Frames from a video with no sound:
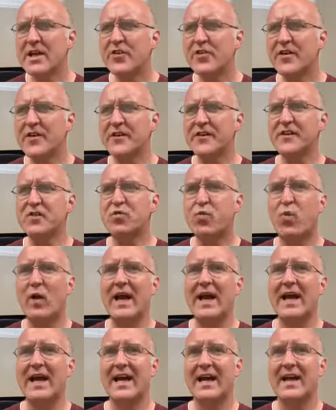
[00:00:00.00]
This is
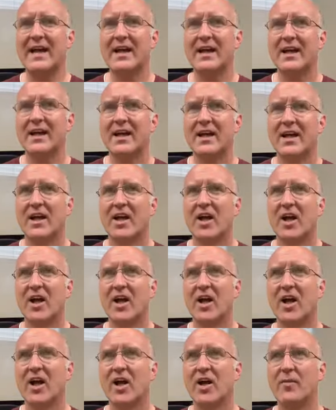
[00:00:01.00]
where,
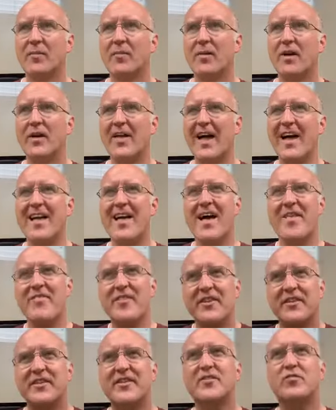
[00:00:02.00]
and
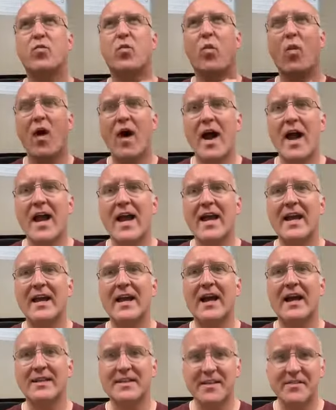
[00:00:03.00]
this is why,
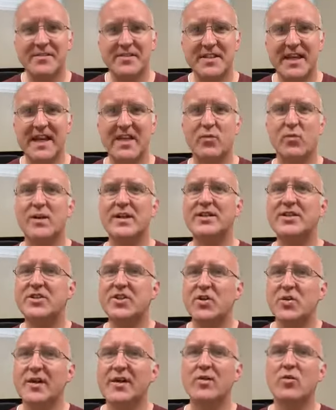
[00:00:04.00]
as I've said, we're
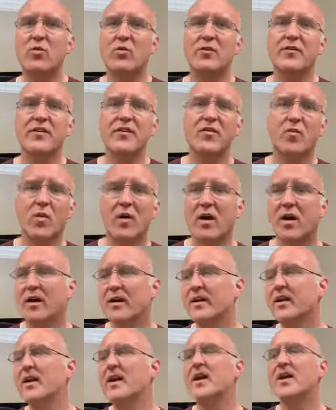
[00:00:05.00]
doing all of this
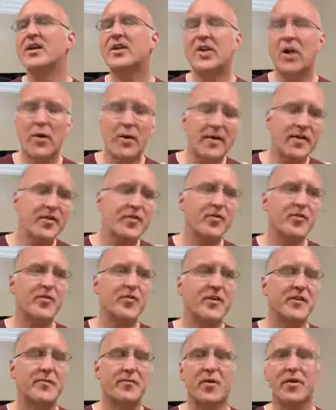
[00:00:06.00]
work, going through
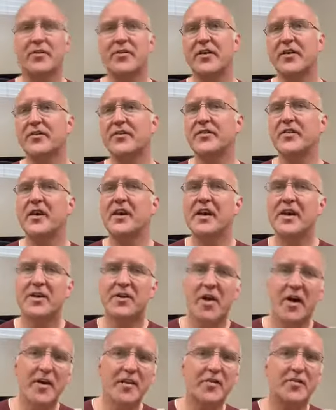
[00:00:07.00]
this process,
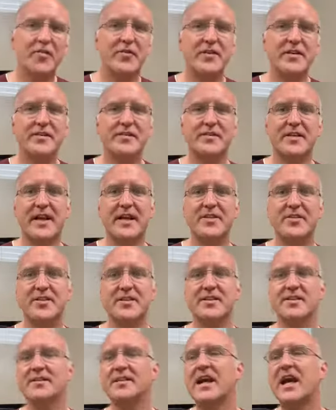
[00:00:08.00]
going through these
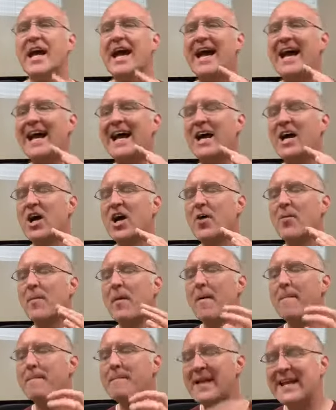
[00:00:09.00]
stages,
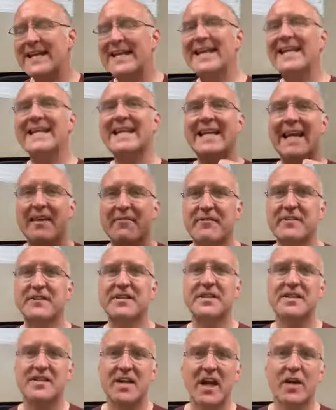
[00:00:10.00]
making the effort
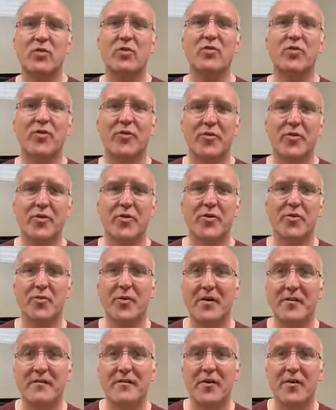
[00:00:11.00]
to cycle through
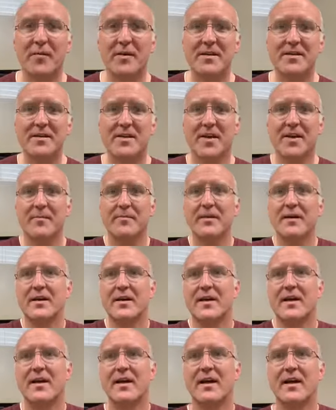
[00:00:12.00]
one film at a time,
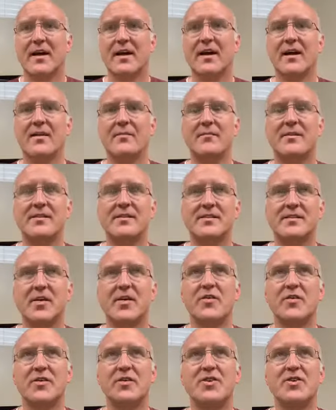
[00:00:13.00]

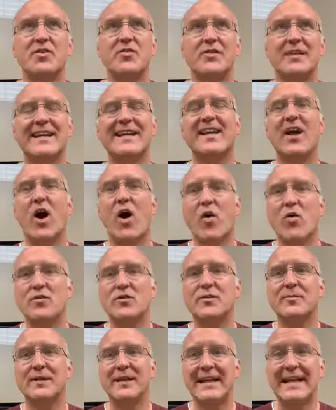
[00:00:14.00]
so that you can
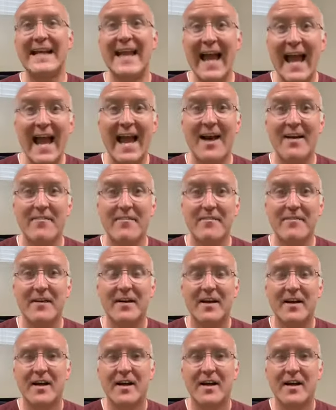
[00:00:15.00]
ultimately have